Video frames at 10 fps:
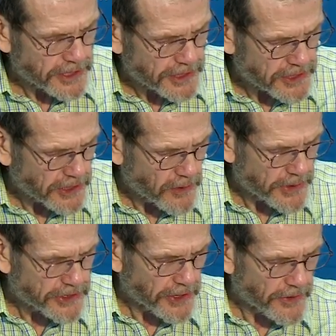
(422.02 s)
to get to
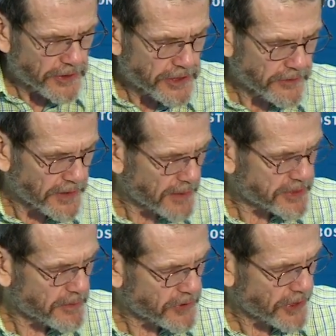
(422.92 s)
know each other, develop
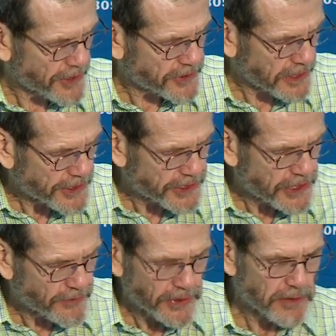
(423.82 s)
some trust, and
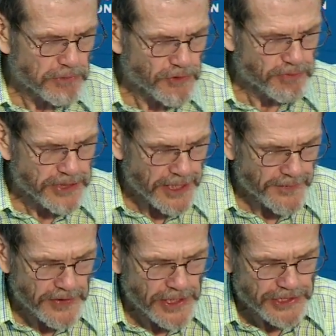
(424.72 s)
see if we can move
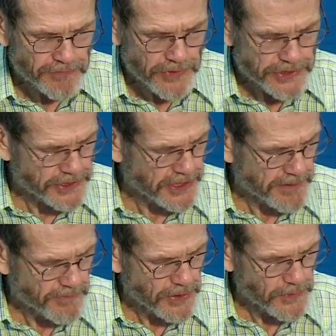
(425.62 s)
beyond the us versus
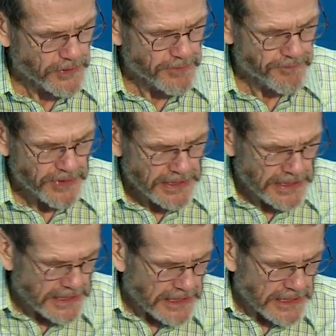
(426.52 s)
them mode.
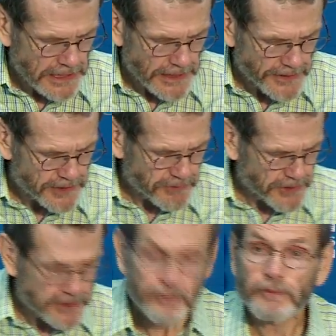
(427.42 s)
And this
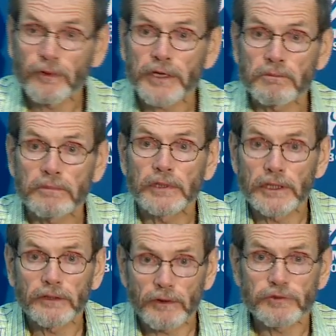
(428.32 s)
was written,
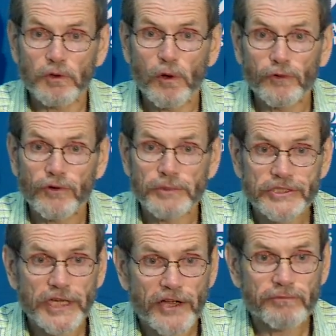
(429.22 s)
it was a quote from a
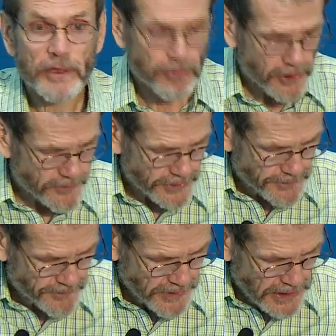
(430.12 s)
staff member of
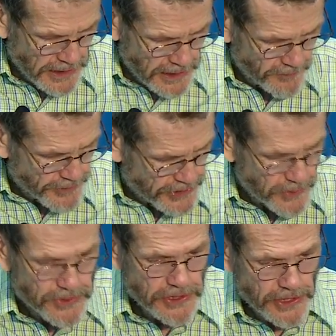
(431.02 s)
an
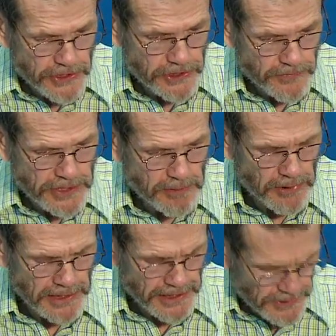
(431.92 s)
association of
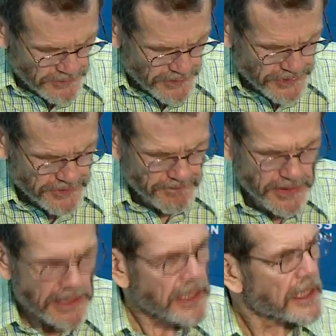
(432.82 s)
timberland owners.
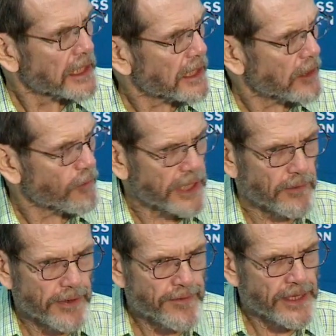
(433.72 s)
When I
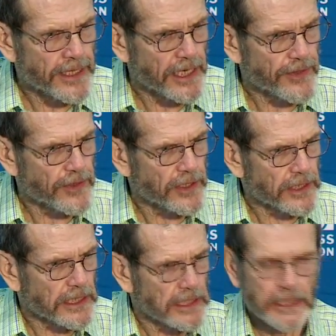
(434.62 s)
read that, I
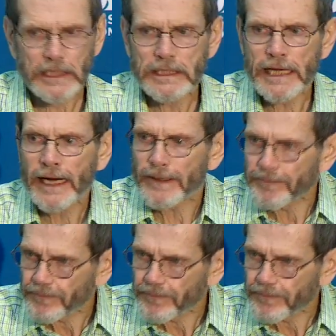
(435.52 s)
thought, yeah,